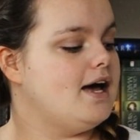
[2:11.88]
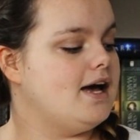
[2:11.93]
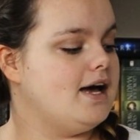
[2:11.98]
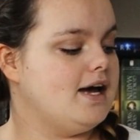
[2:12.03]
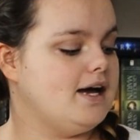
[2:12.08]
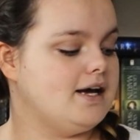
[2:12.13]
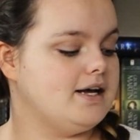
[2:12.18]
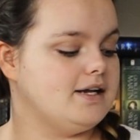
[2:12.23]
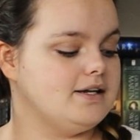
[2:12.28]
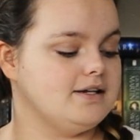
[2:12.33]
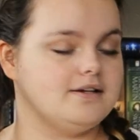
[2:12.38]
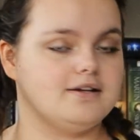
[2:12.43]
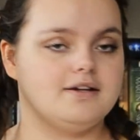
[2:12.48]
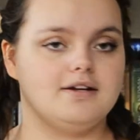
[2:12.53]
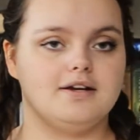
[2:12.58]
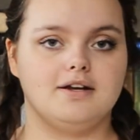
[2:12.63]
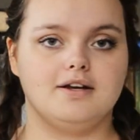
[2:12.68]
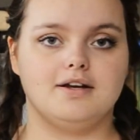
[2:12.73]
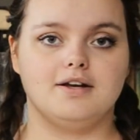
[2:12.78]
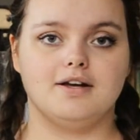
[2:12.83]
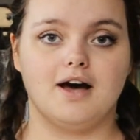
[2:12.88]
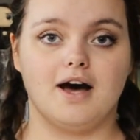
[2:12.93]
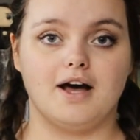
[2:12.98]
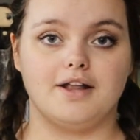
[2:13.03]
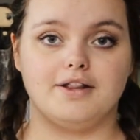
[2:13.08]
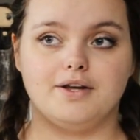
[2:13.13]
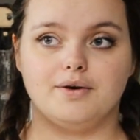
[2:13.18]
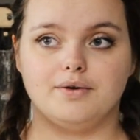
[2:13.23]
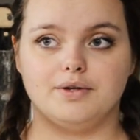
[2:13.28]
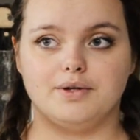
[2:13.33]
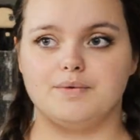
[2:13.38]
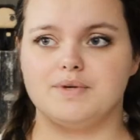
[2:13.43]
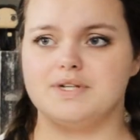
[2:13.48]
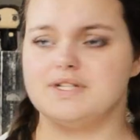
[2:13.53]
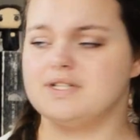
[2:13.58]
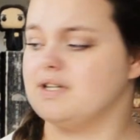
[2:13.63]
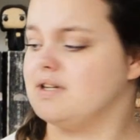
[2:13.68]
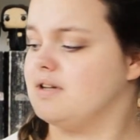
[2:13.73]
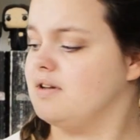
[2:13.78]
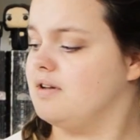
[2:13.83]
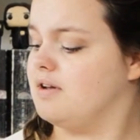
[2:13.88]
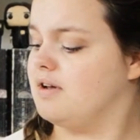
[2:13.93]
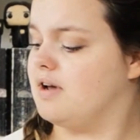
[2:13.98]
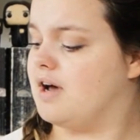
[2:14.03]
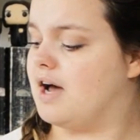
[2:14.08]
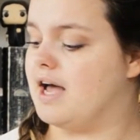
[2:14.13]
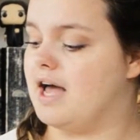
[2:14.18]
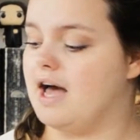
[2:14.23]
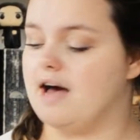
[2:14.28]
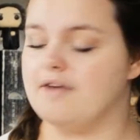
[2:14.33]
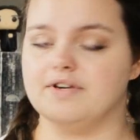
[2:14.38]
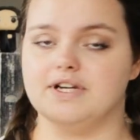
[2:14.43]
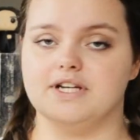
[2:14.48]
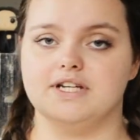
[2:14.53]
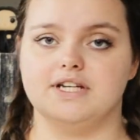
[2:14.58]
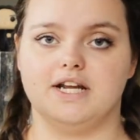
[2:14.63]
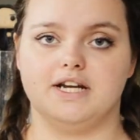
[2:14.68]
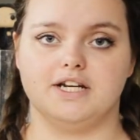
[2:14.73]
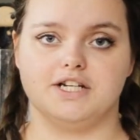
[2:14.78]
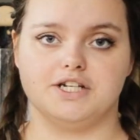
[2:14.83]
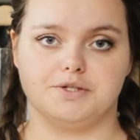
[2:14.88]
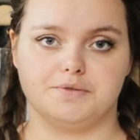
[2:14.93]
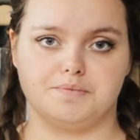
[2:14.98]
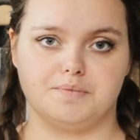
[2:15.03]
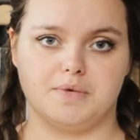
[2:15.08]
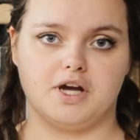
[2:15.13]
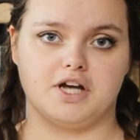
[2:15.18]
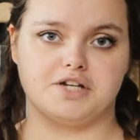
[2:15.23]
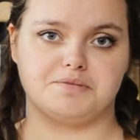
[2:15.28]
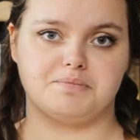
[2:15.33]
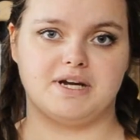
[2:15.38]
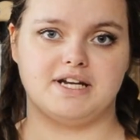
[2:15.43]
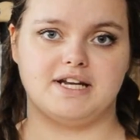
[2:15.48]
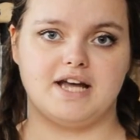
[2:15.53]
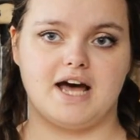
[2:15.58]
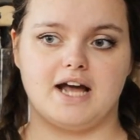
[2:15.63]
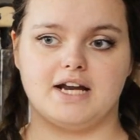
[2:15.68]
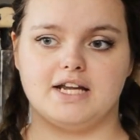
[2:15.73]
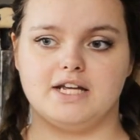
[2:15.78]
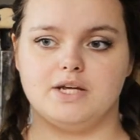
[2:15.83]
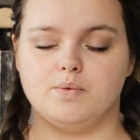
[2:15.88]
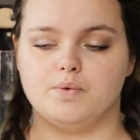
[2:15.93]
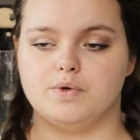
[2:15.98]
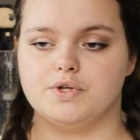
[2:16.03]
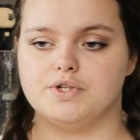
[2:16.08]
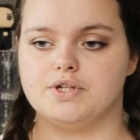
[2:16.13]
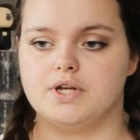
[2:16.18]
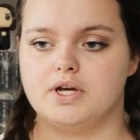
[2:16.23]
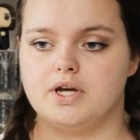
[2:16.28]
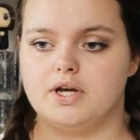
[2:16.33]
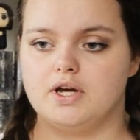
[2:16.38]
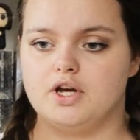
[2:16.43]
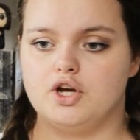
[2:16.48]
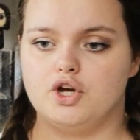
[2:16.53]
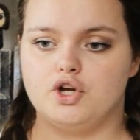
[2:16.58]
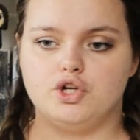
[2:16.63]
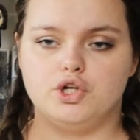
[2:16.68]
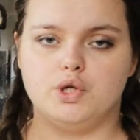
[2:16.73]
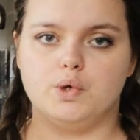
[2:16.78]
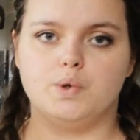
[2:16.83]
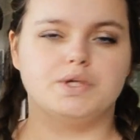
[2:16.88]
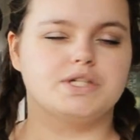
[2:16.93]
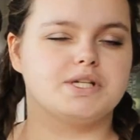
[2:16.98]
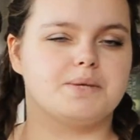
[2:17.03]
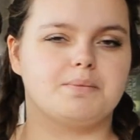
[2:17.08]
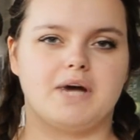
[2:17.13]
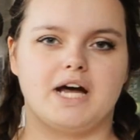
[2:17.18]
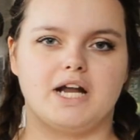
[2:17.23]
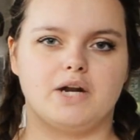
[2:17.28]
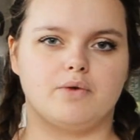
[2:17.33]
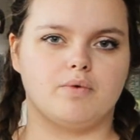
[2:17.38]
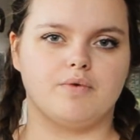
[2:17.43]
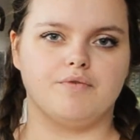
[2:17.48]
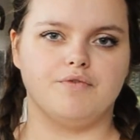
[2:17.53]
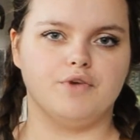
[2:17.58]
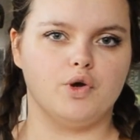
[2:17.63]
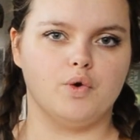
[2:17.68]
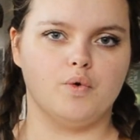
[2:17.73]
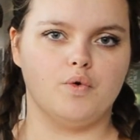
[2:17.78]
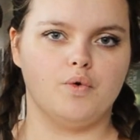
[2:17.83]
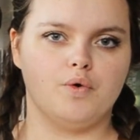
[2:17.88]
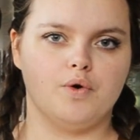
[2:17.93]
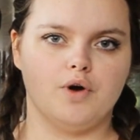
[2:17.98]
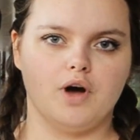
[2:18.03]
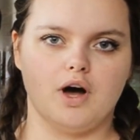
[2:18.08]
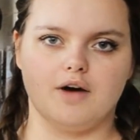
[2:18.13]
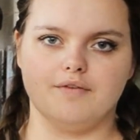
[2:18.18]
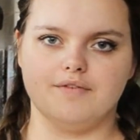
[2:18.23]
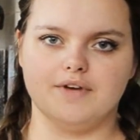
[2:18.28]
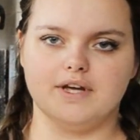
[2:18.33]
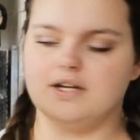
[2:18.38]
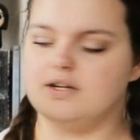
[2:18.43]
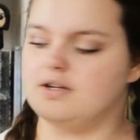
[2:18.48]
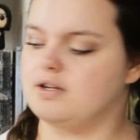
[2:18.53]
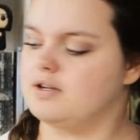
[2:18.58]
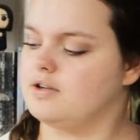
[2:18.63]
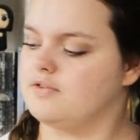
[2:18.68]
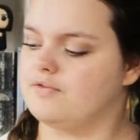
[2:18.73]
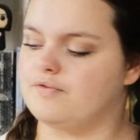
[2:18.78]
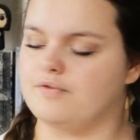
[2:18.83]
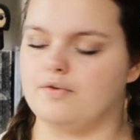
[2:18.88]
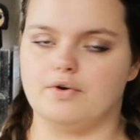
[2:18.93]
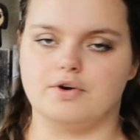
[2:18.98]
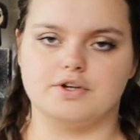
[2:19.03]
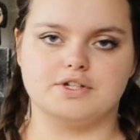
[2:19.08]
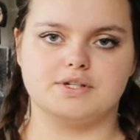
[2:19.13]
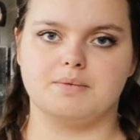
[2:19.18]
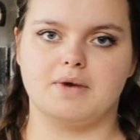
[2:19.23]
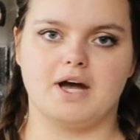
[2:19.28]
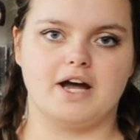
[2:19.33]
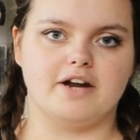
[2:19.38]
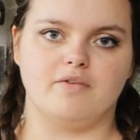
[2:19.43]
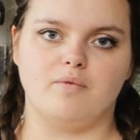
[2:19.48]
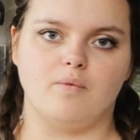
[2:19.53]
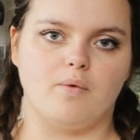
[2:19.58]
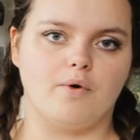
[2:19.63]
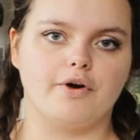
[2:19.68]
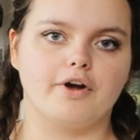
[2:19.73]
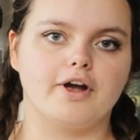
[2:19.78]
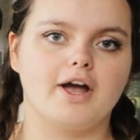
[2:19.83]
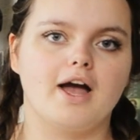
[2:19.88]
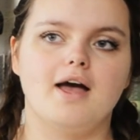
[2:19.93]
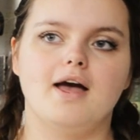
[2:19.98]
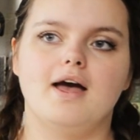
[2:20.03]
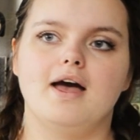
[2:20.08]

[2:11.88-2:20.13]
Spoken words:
And the only reason I have it in Danish is because my dad, he was doing some kind of review of it for some kind of work,